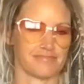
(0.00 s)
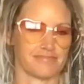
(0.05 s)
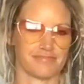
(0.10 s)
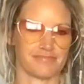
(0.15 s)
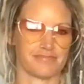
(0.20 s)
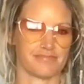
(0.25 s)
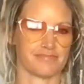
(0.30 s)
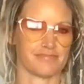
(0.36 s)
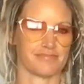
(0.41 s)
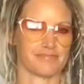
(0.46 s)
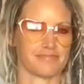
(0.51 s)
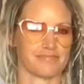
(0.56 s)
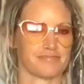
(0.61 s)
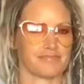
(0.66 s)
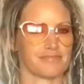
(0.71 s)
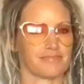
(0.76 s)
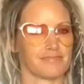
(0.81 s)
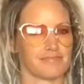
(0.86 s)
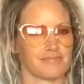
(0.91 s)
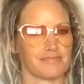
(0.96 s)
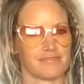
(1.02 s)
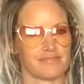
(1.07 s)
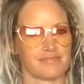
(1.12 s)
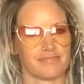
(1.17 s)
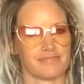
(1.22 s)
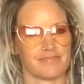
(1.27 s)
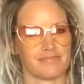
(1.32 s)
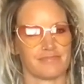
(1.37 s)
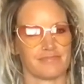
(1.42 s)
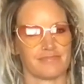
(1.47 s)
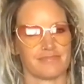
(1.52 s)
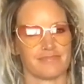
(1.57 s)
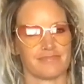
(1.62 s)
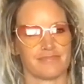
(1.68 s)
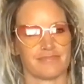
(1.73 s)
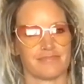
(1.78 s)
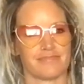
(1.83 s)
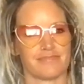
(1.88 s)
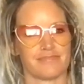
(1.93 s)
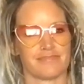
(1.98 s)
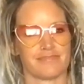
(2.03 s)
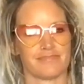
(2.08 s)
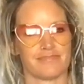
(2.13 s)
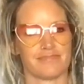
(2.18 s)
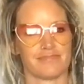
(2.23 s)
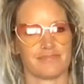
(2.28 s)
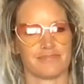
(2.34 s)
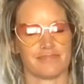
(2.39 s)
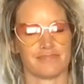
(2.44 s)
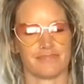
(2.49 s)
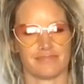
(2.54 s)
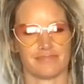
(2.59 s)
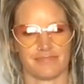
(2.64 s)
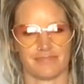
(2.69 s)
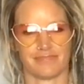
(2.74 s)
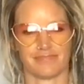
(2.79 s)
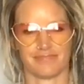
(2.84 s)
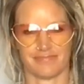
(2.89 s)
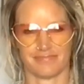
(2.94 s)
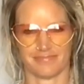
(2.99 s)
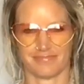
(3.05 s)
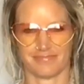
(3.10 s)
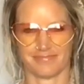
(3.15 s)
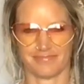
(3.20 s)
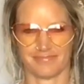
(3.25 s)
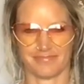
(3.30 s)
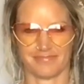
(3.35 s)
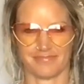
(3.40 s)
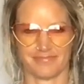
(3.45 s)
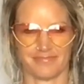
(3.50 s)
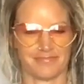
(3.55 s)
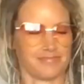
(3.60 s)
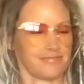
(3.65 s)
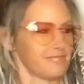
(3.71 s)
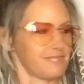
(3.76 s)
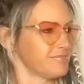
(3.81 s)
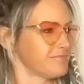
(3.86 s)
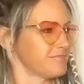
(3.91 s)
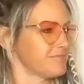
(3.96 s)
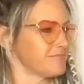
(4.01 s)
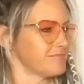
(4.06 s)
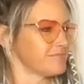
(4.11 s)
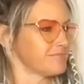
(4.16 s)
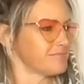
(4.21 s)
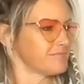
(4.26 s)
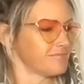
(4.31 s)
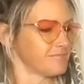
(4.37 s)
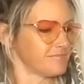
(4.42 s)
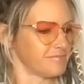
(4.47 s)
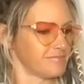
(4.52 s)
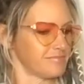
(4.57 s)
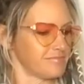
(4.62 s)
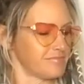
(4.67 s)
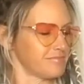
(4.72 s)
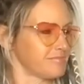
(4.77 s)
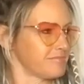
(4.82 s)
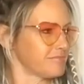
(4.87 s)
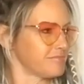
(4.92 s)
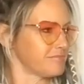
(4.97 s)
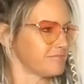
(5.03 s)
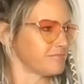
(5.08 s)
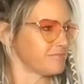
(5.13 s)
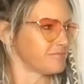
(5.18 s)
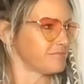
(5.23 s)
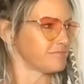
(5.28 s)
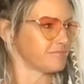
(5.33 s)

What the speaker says: The person shown says nothing.